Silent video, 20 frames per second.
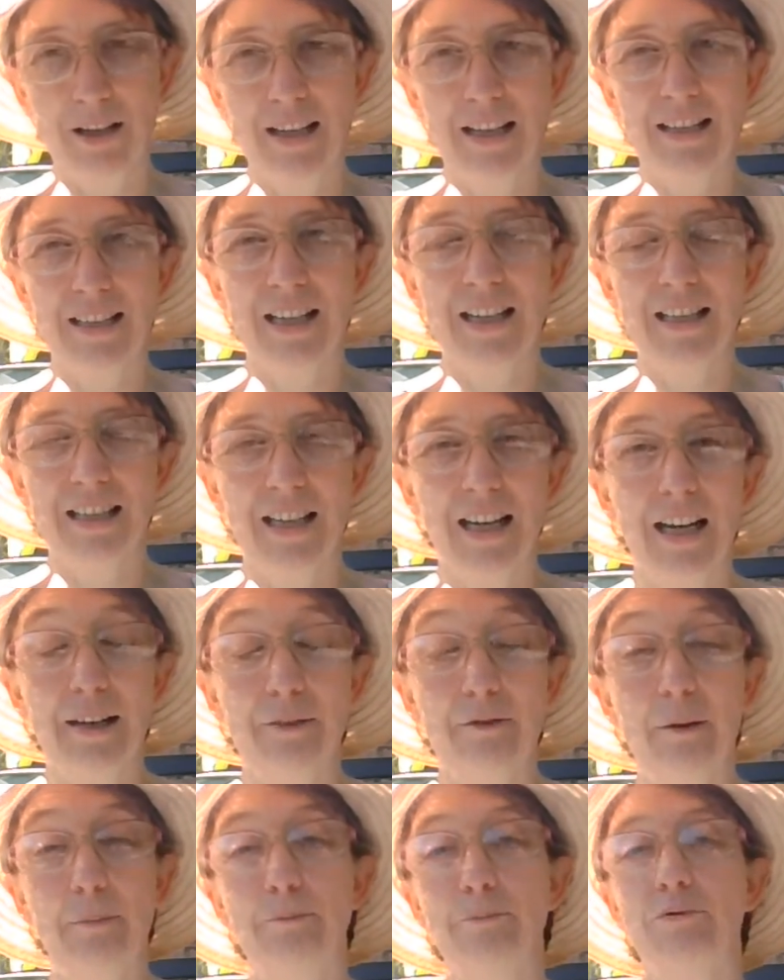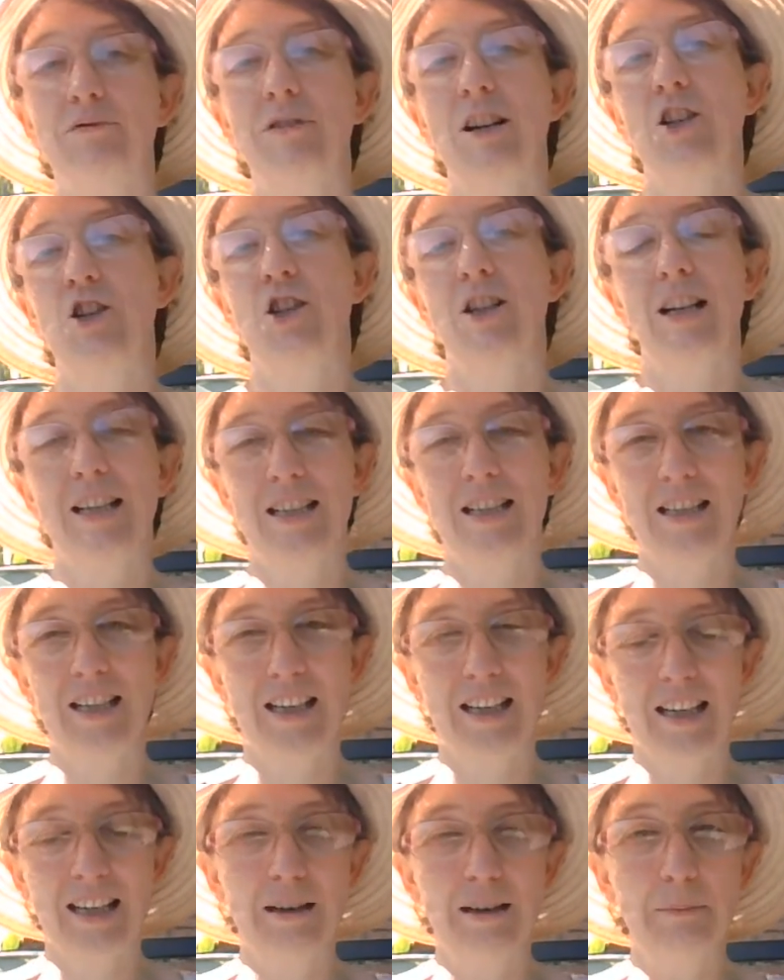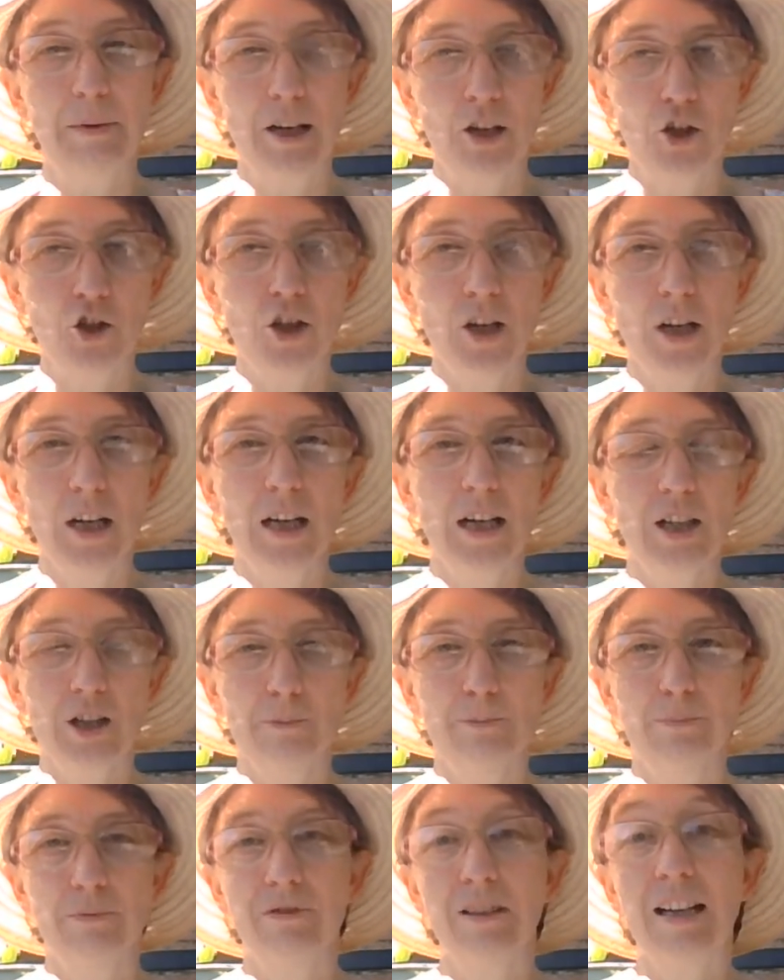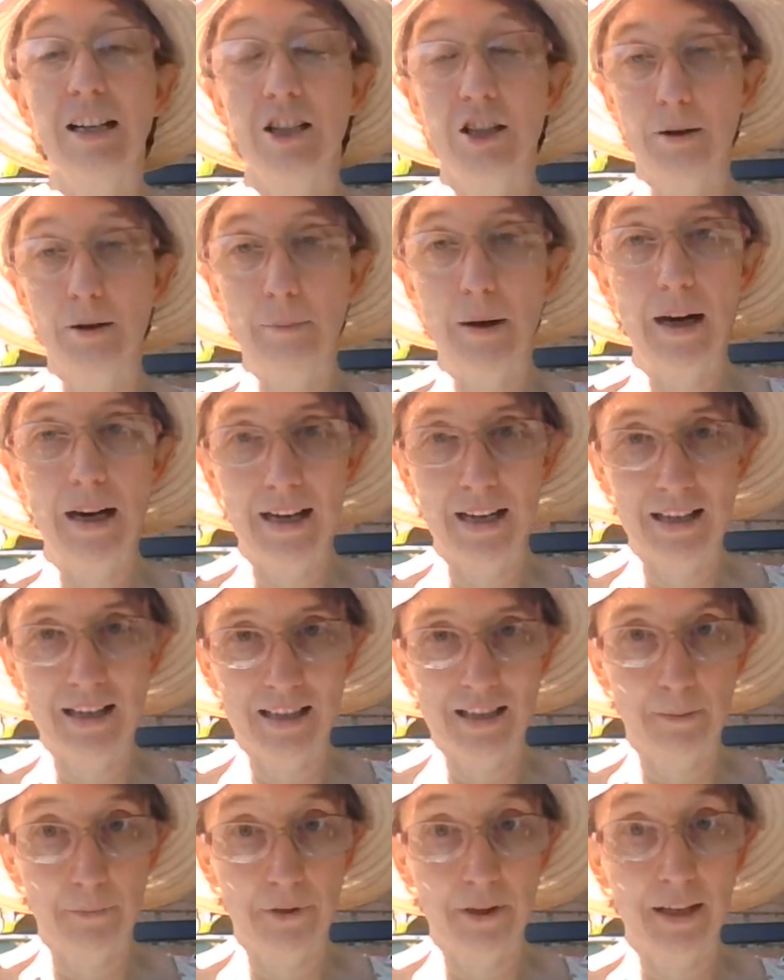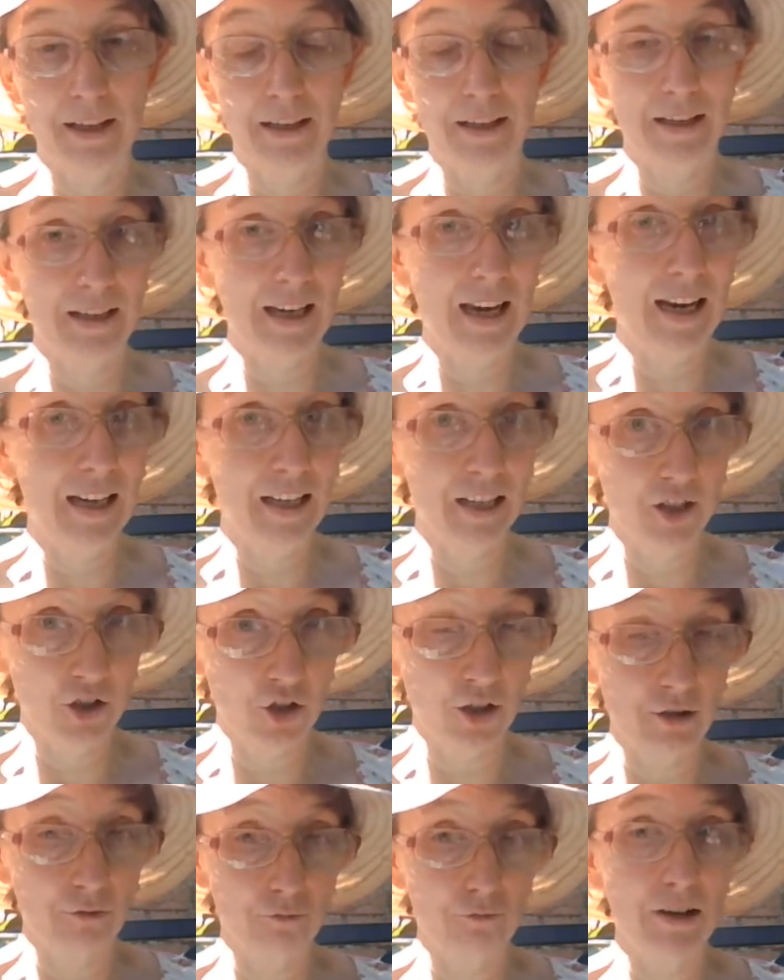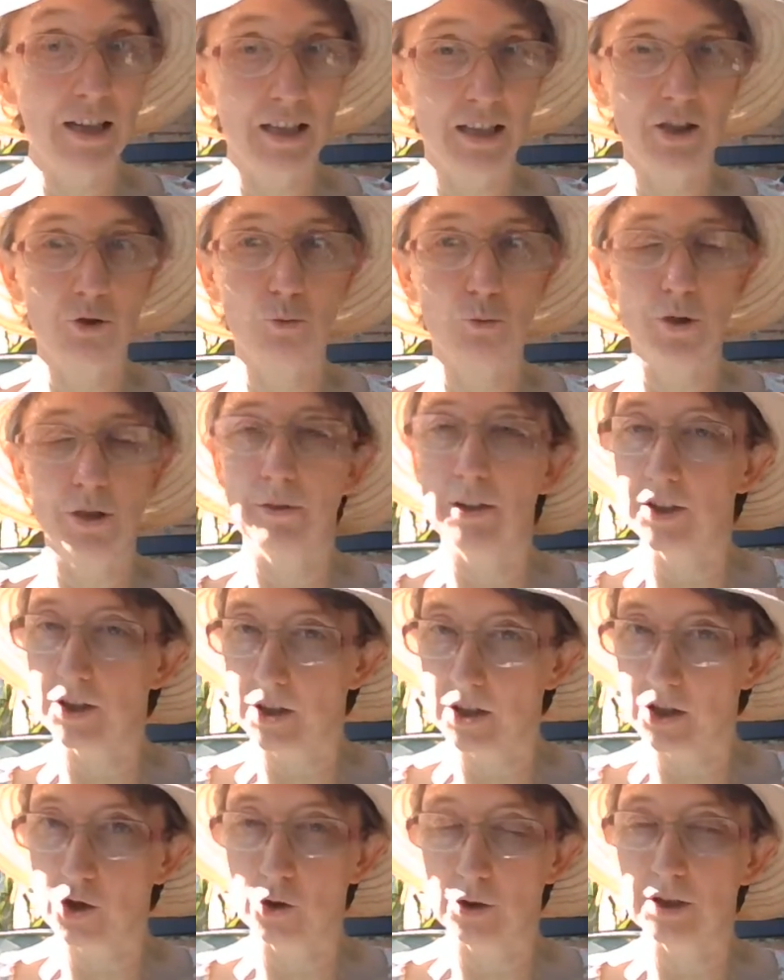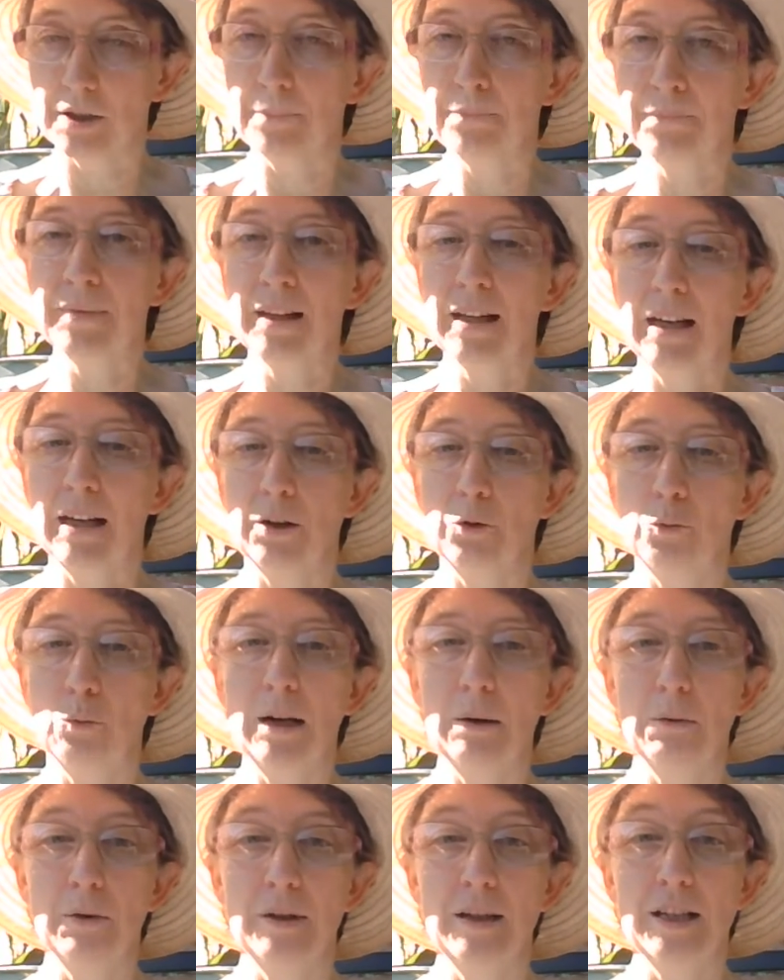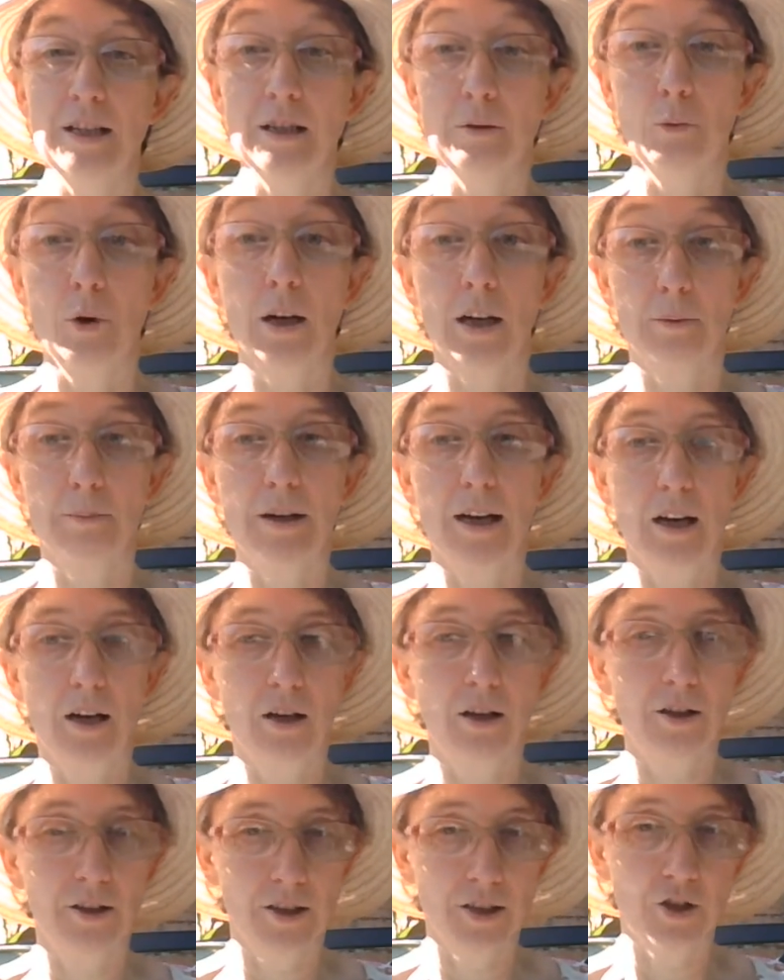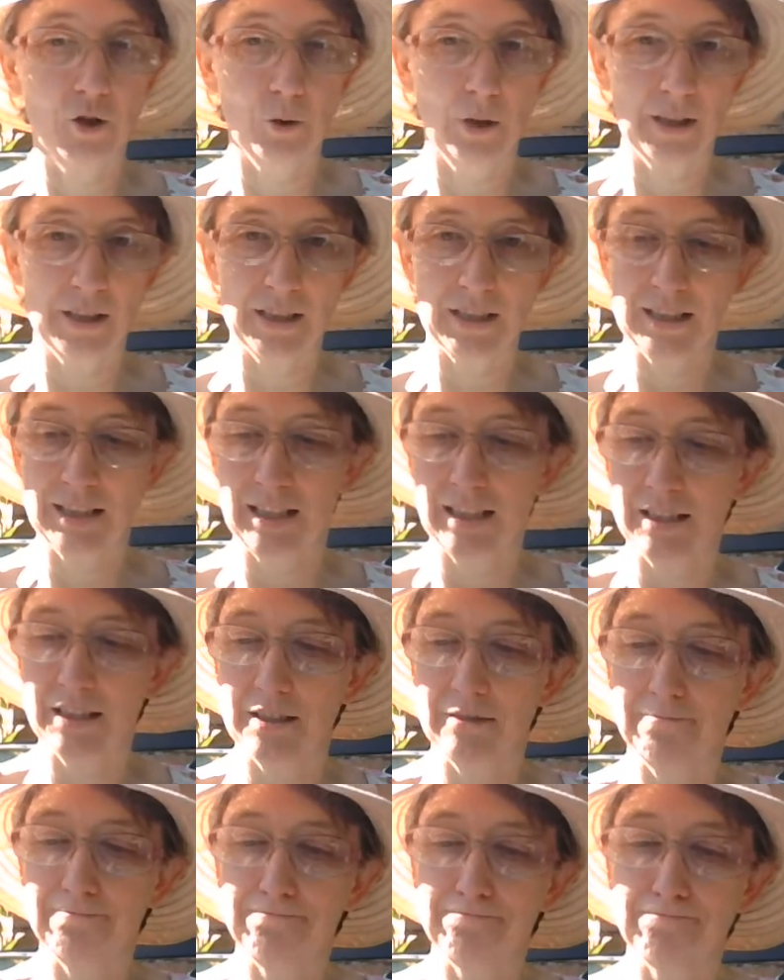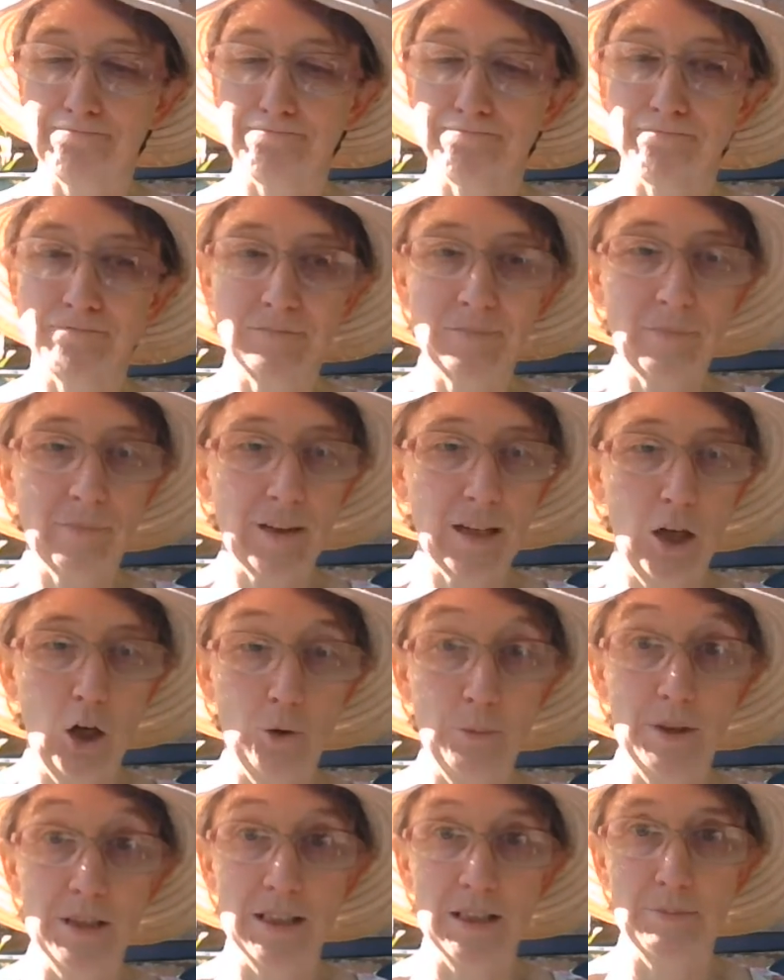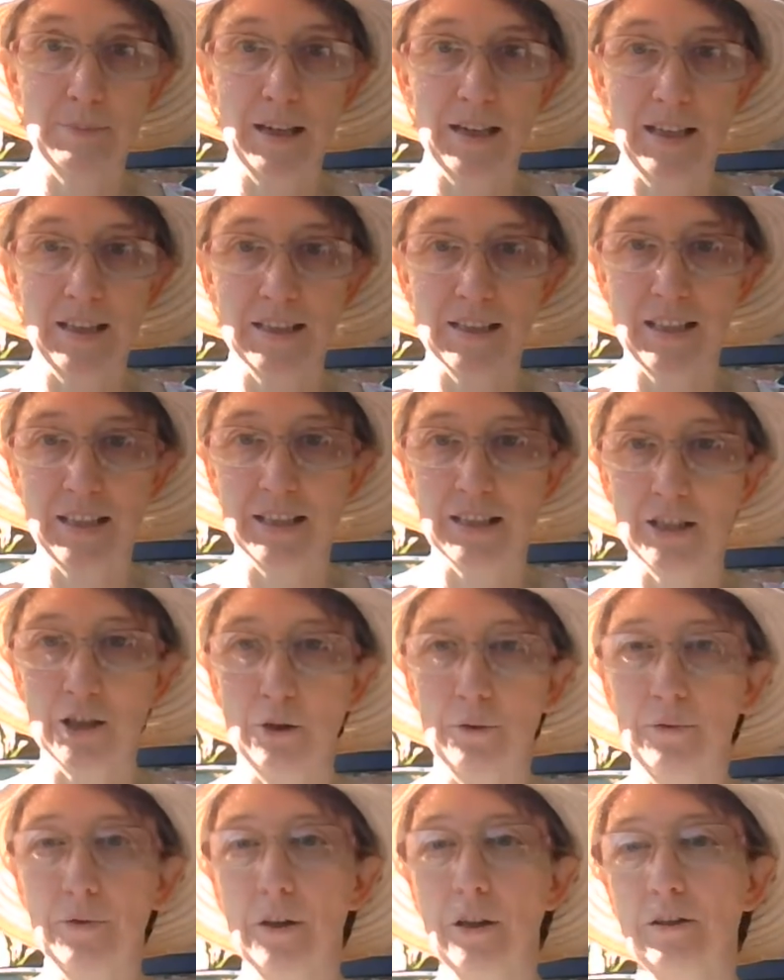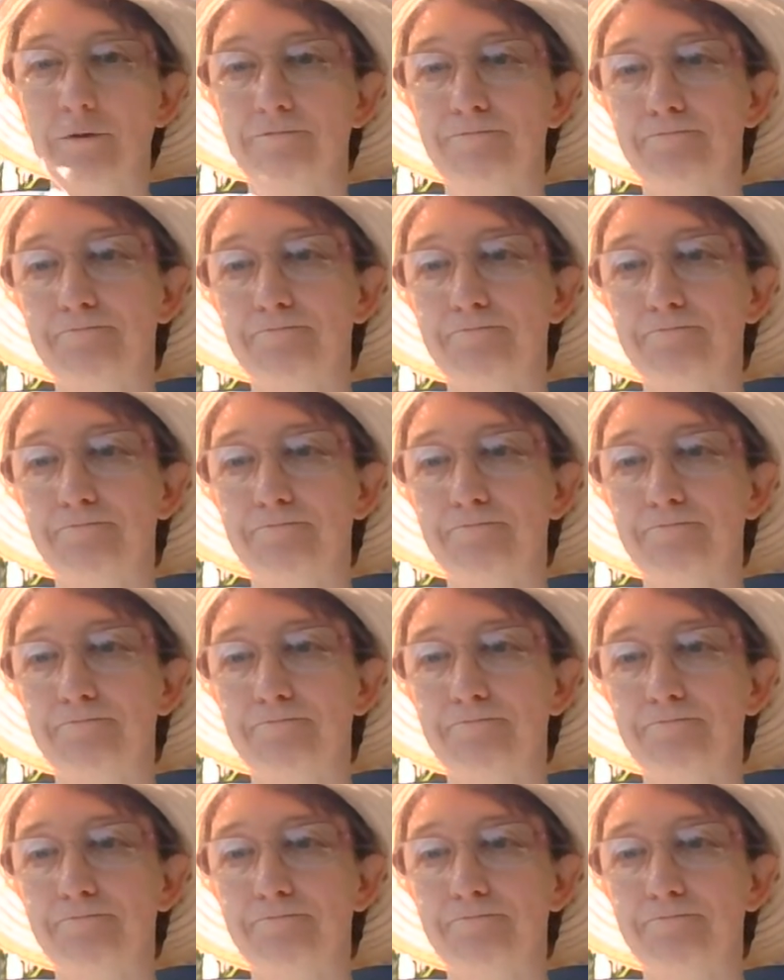It's a kind of impressionistic image to bring to mind something that the ancient readers would have understood, and we would need to work a bit harder to understand. Hope this is making sense so far.